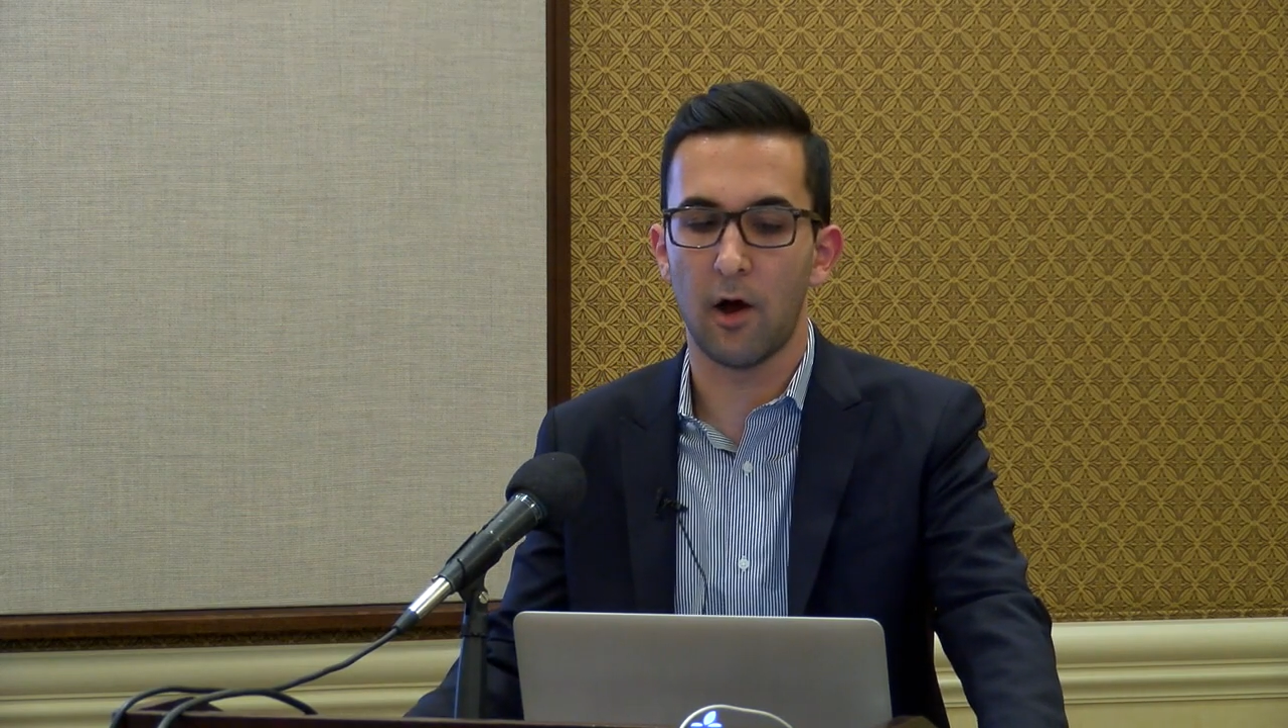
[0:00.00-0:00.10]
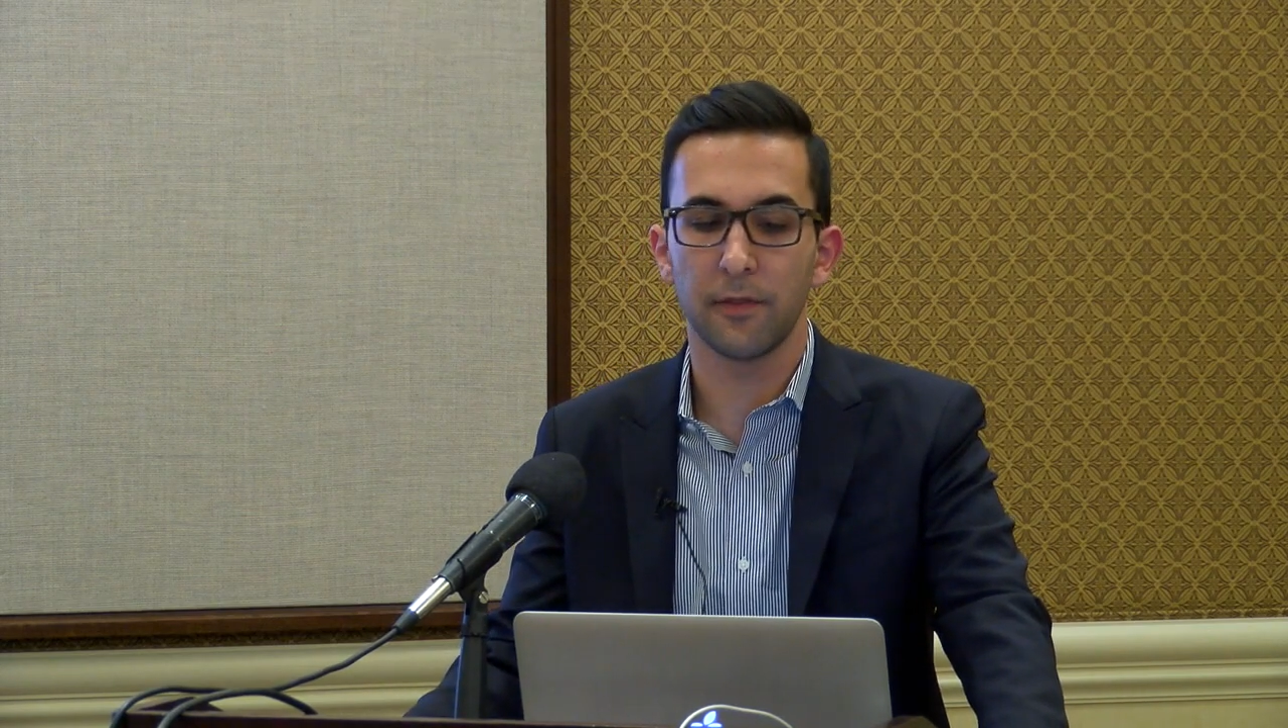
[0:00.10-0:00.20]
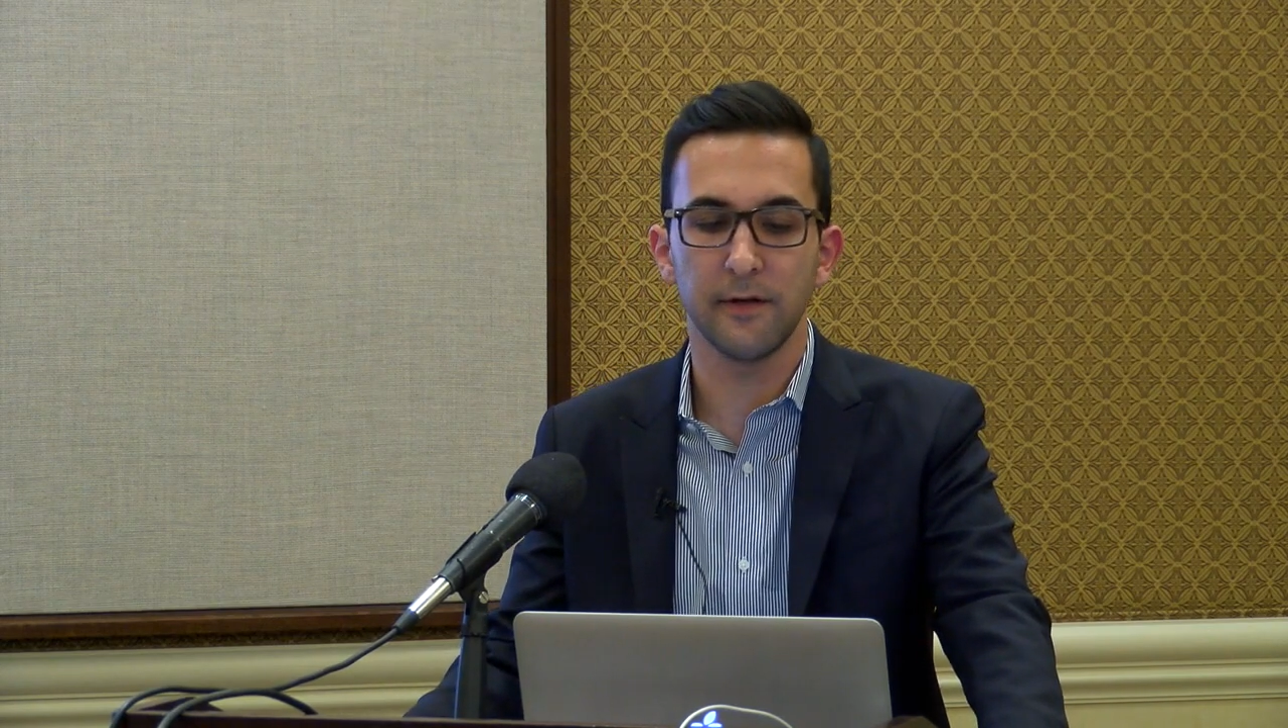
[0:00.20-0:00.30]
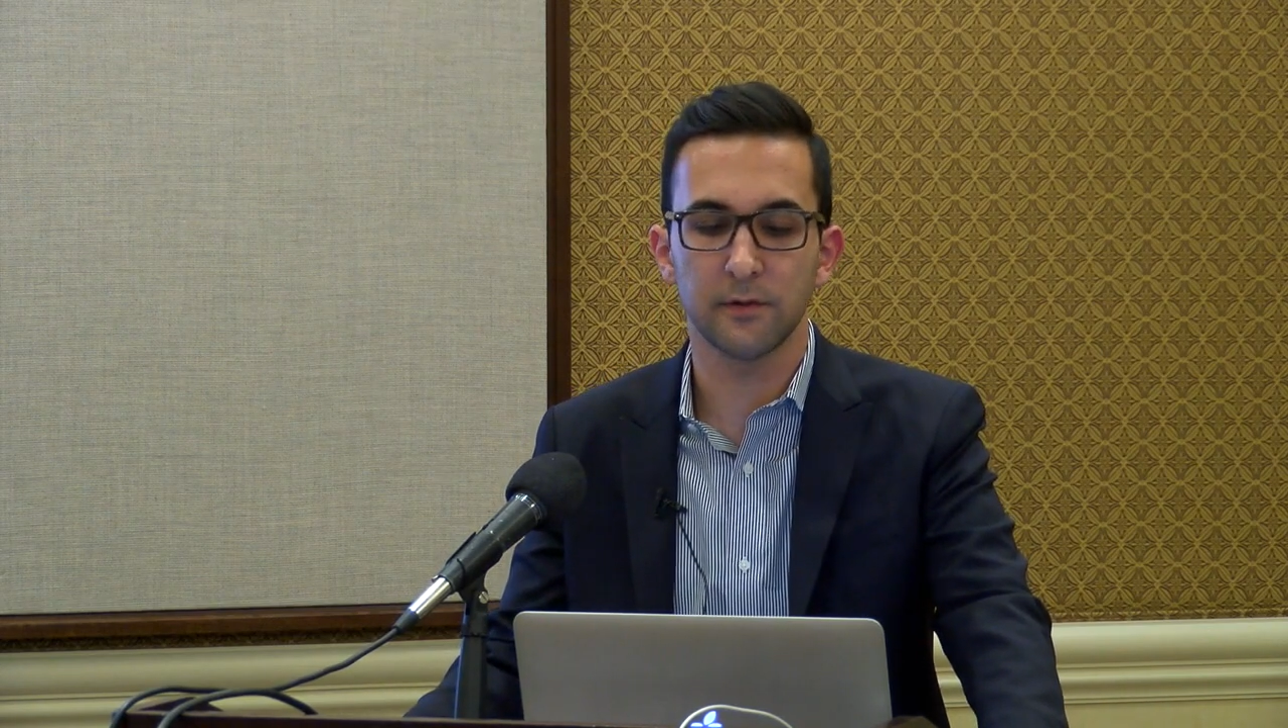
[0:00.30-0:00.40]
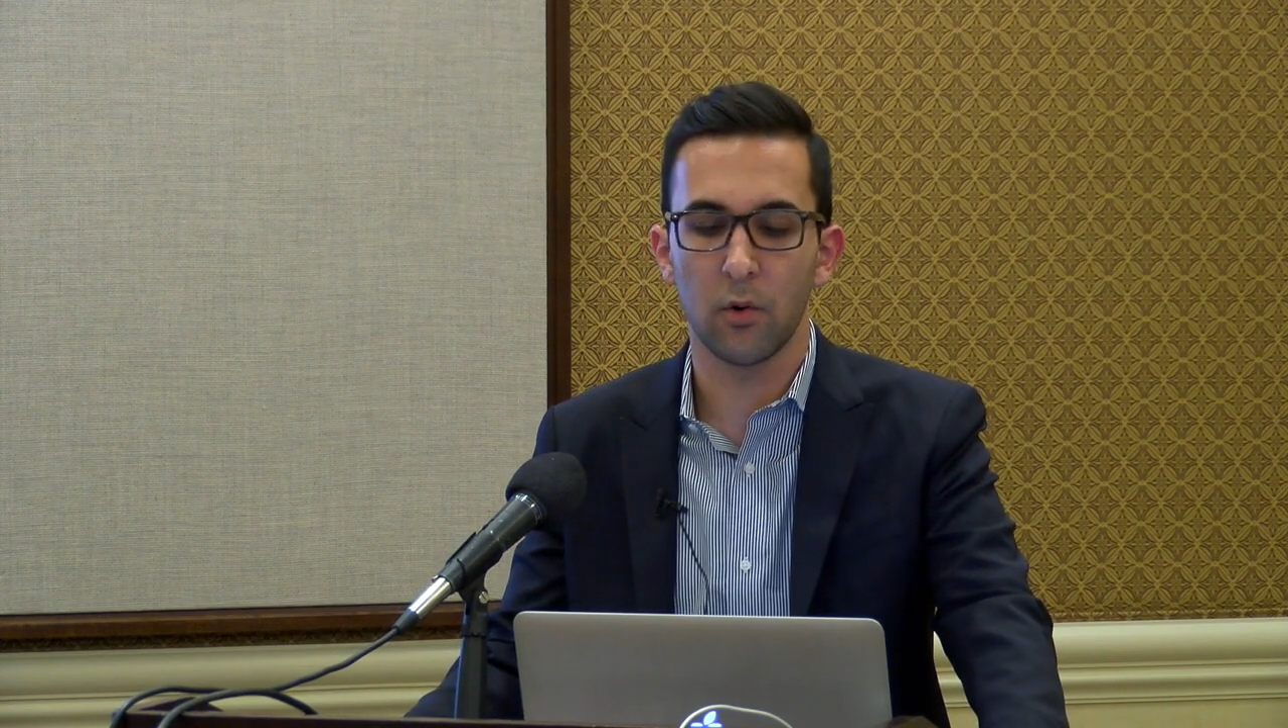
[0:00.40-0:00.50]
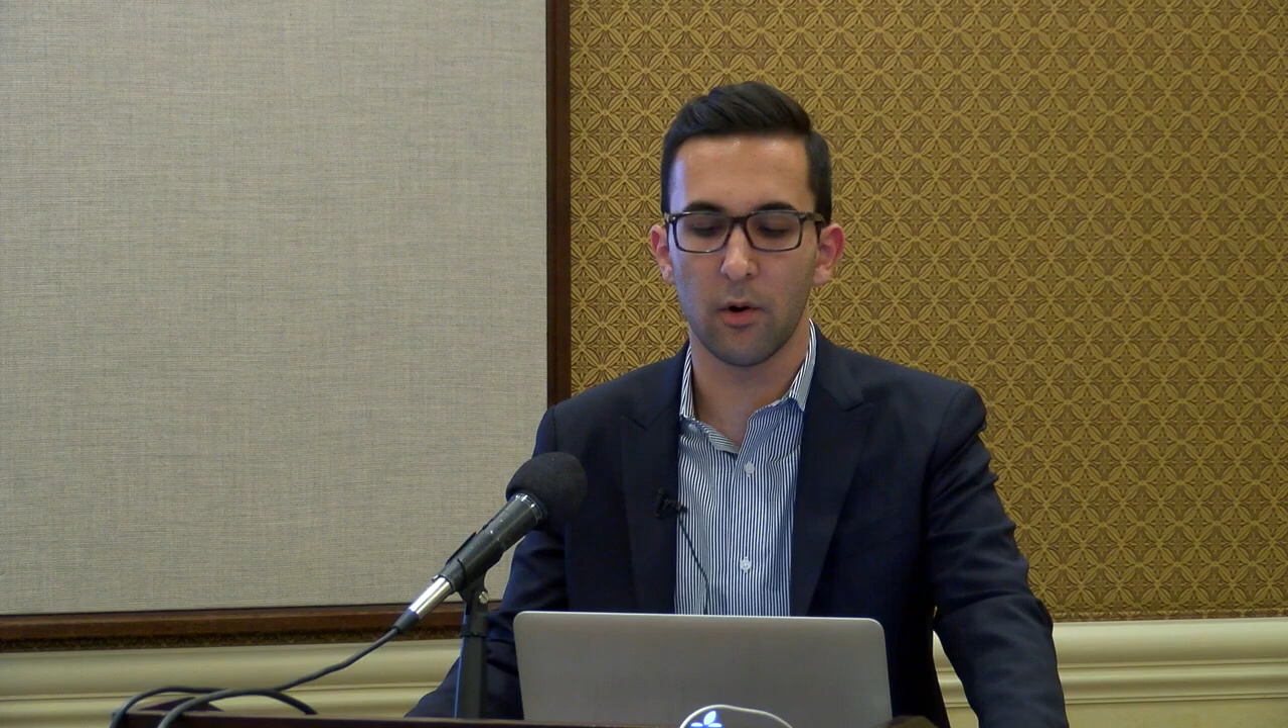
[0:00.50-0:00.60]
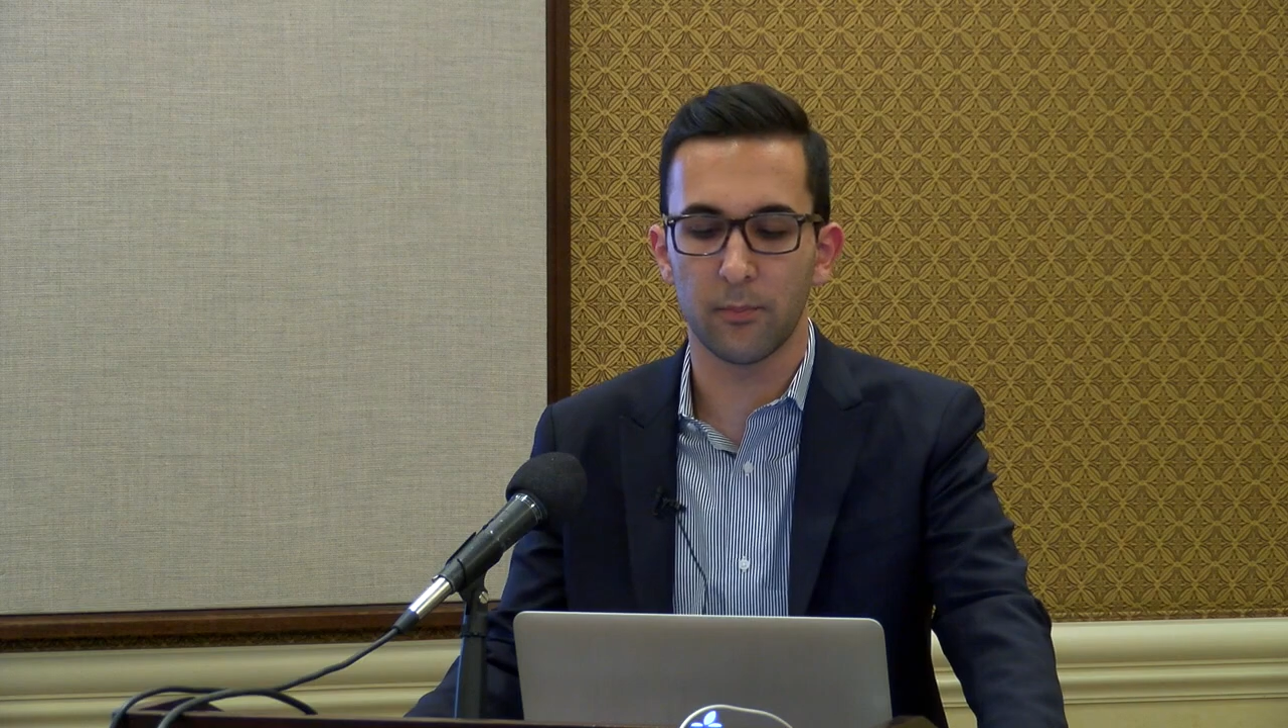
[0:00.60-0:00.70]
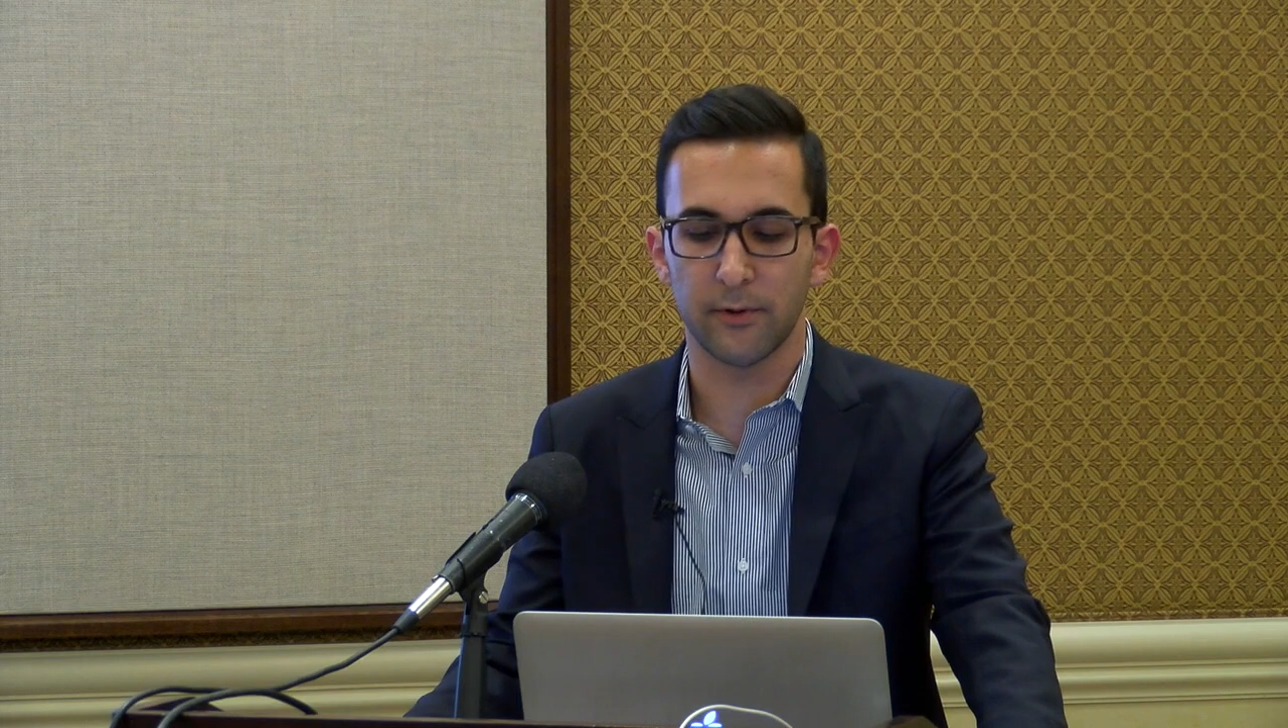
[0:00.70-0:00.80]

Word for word: on these core